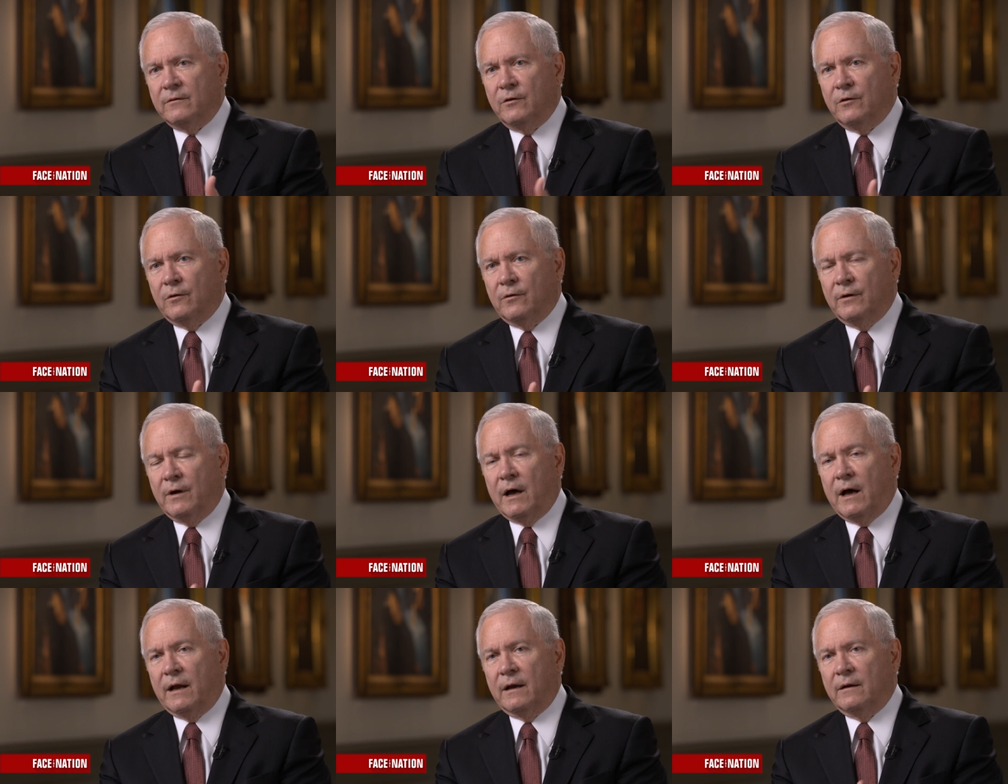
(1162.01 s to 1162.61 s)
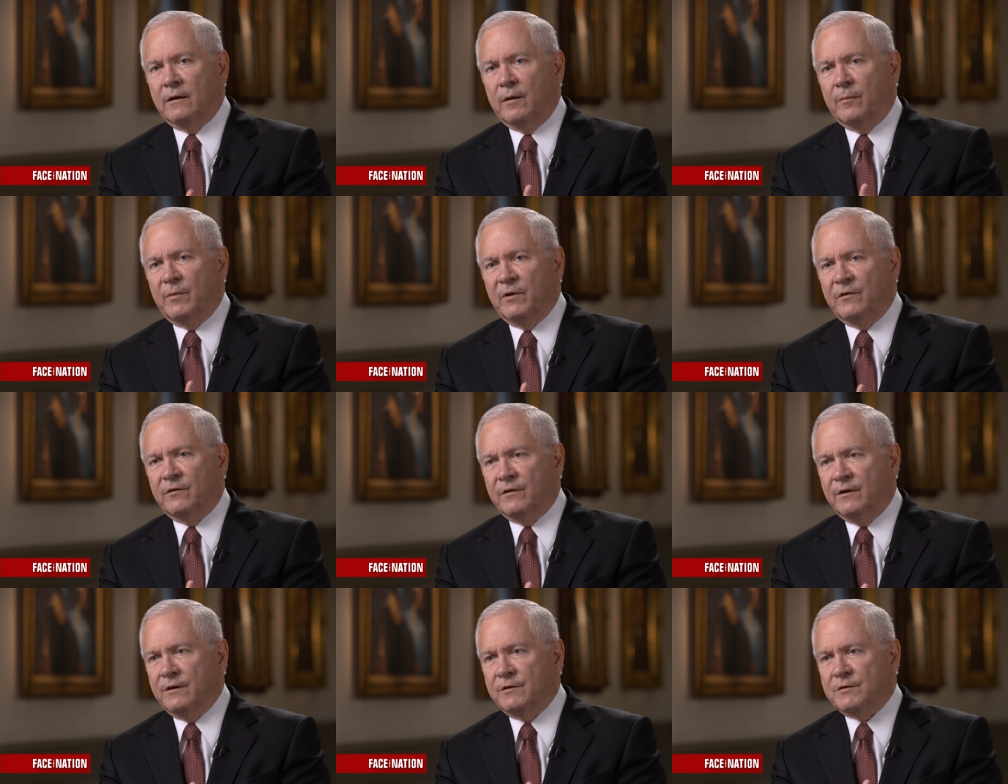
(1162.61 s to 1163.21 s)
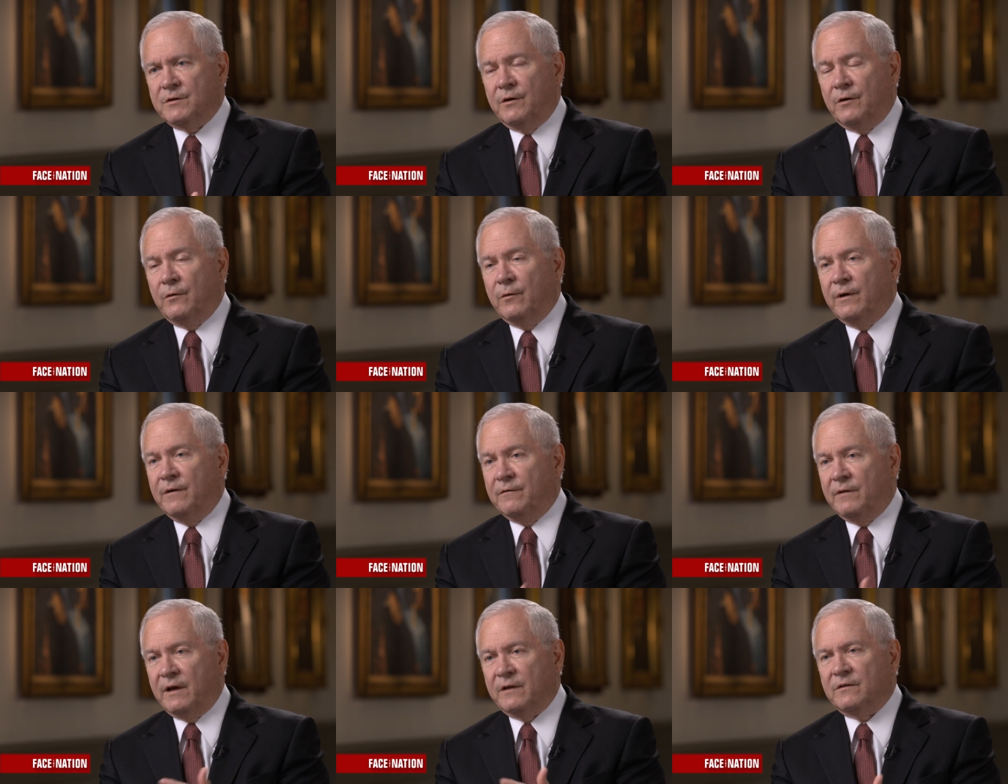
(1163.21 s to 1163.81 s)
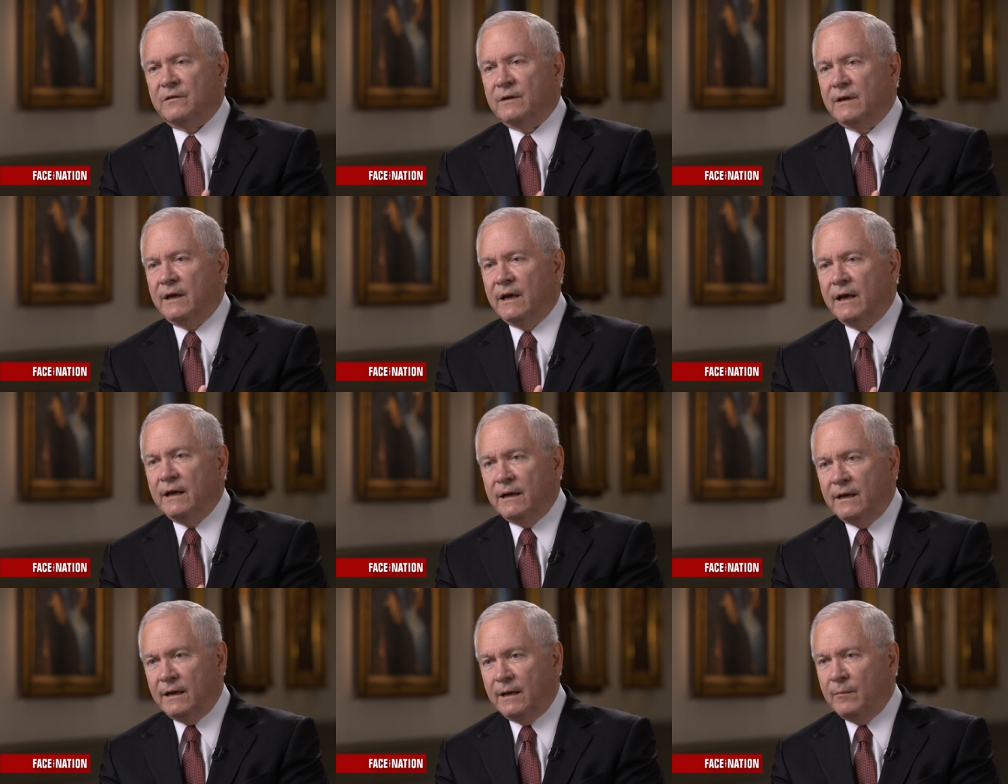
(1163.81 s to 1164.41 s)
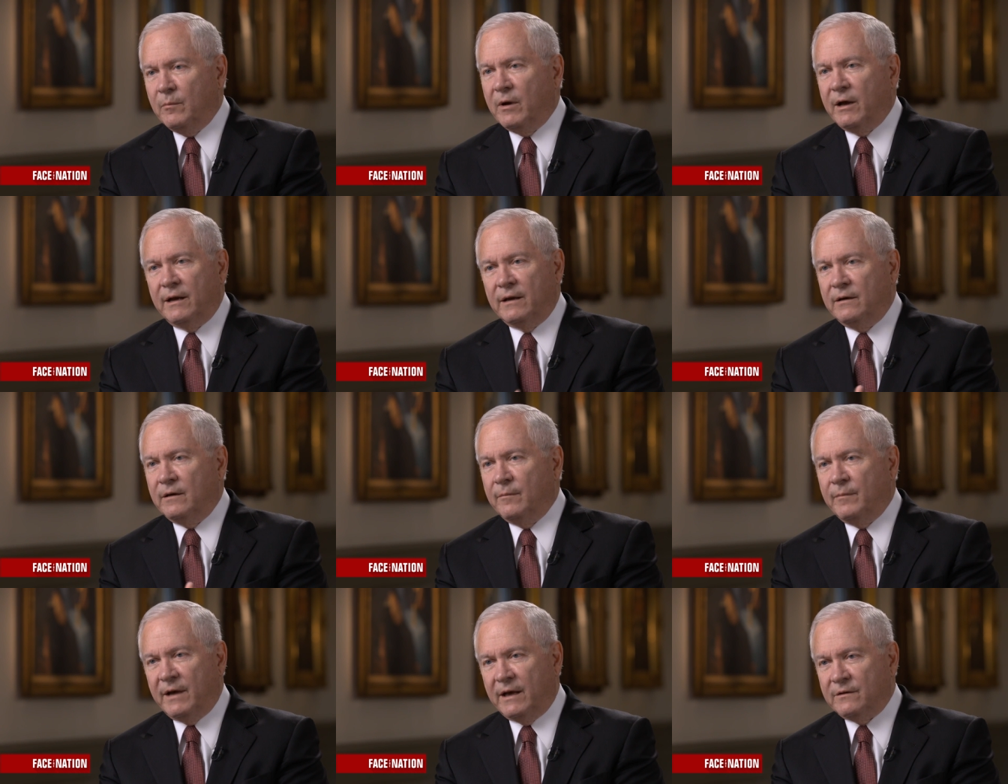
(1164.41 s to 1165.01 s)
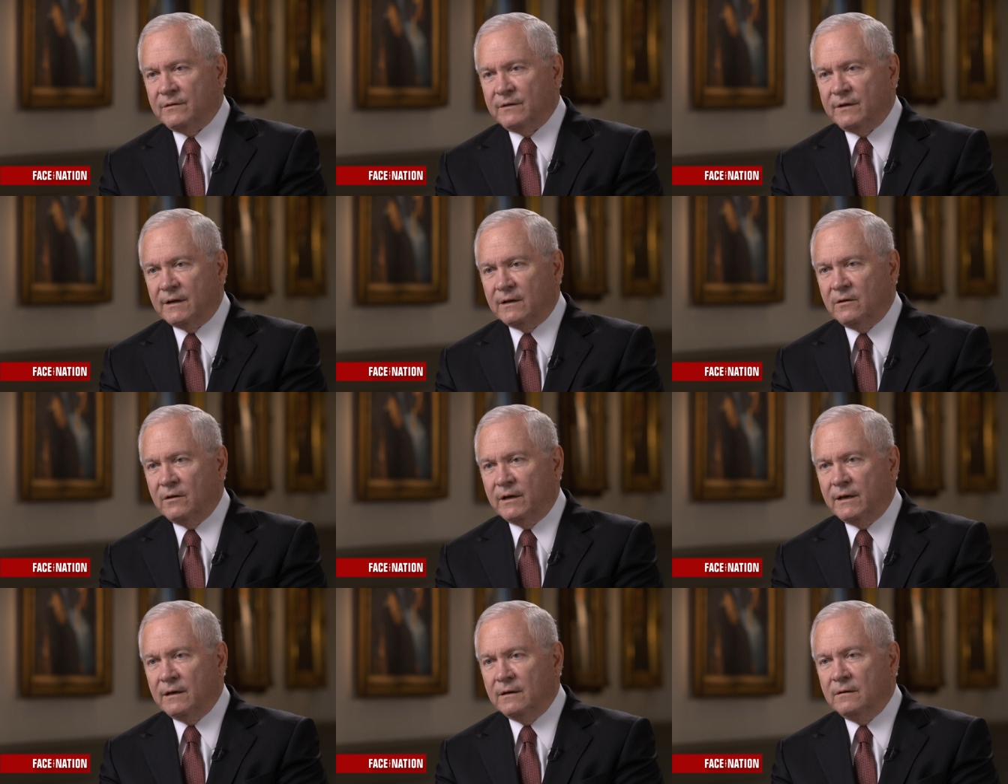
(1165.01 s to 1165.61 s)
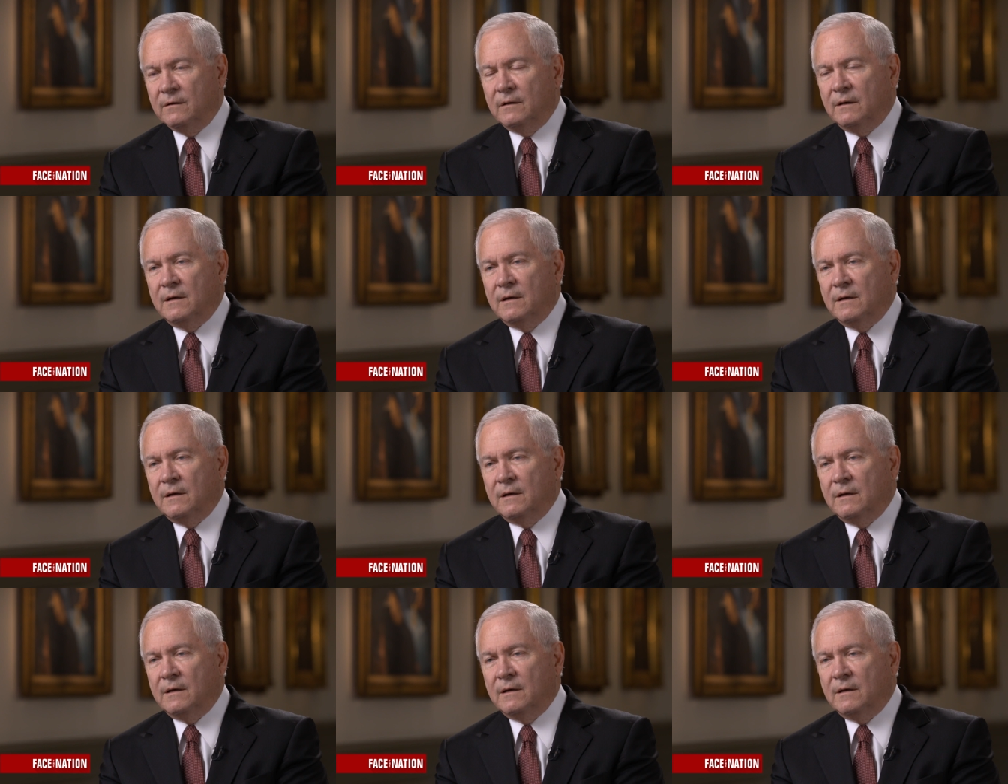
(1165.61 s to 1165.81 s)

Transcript: you're not in a position to investigate anybody domestically.